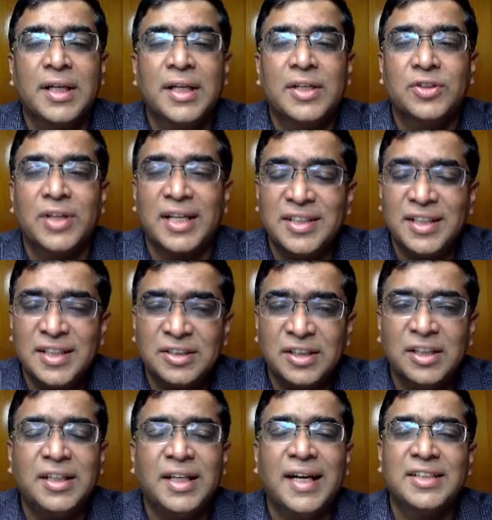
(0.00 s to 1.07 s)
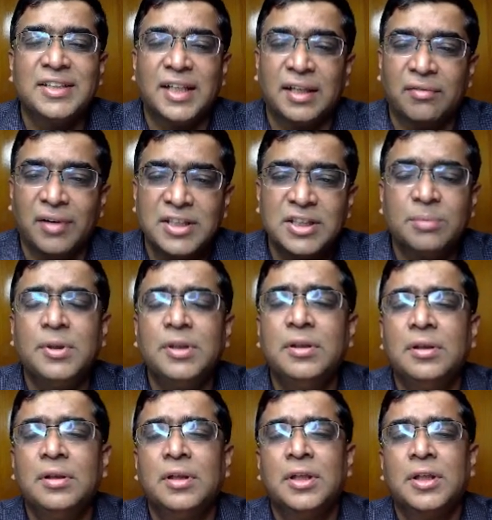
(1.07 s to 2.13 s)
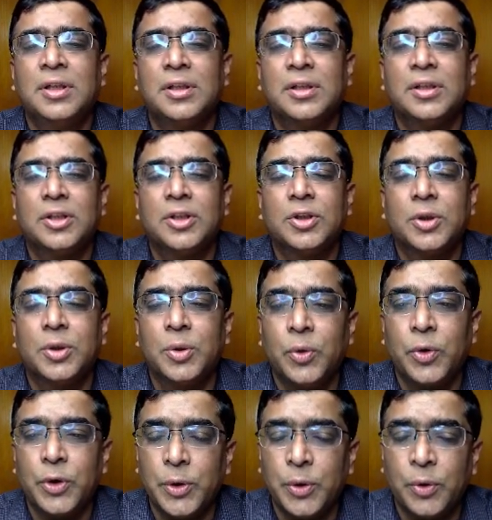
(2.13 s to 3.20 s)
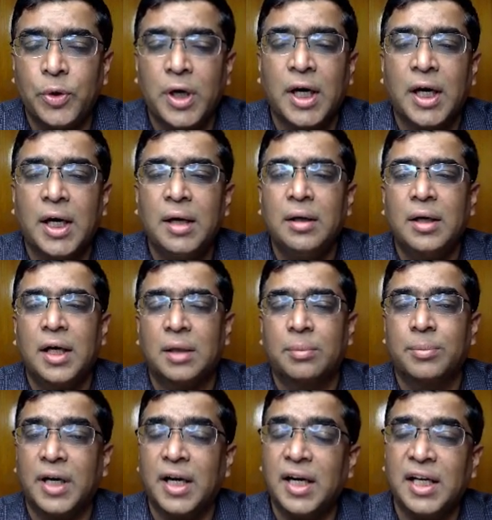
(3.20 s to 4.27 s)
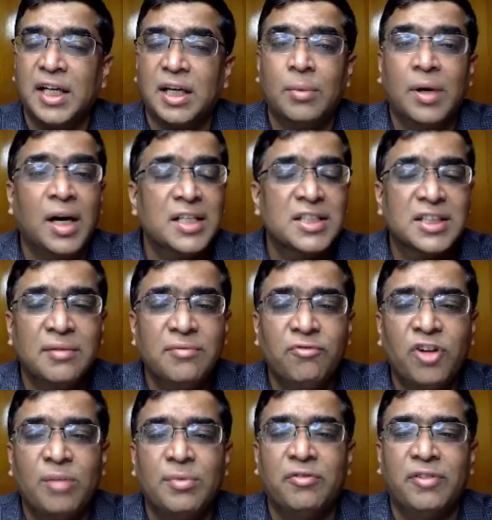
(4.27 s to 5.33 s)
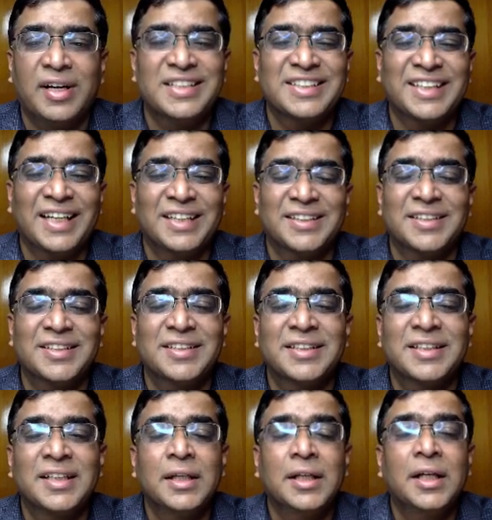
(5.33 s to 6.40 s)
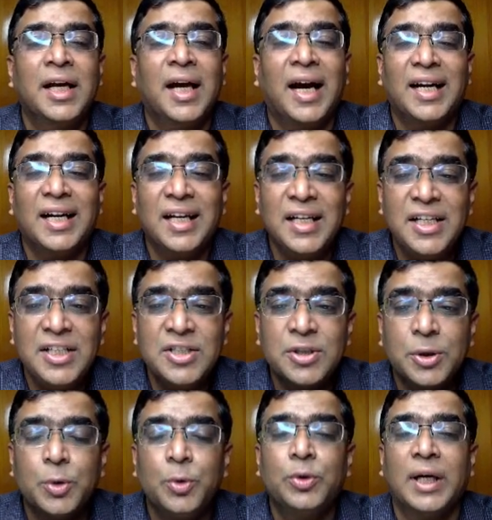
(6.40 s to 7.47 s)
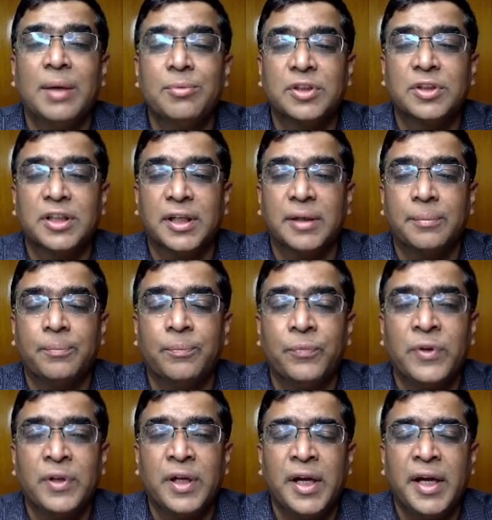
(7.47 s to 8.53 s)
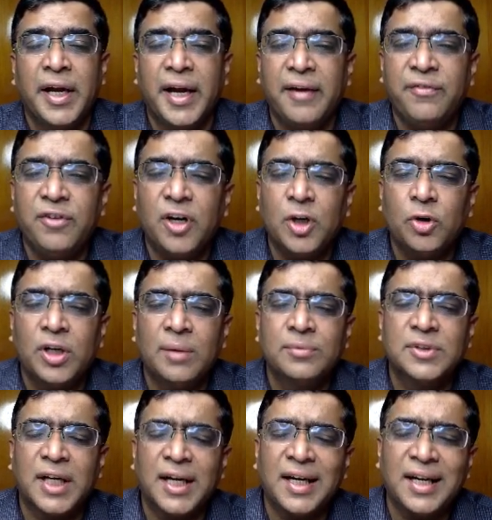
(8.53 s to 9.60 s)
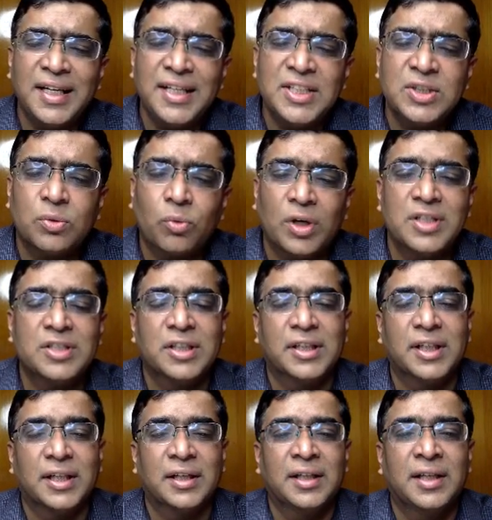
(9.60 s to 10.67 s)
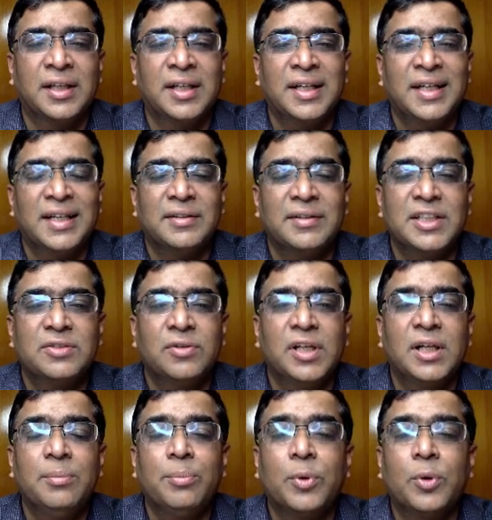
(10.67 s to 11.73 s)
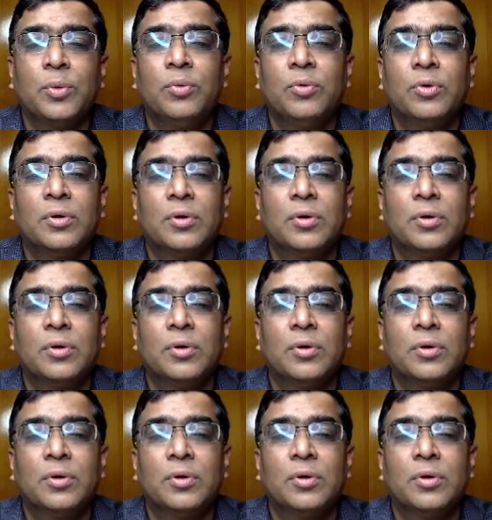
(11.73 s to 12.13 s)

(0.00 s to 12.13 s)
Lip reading: So as a result, it's advisable to do yoga or pranayama or some form of exercises at least 2 times a day. If not 2 times, at least once a day. This will improve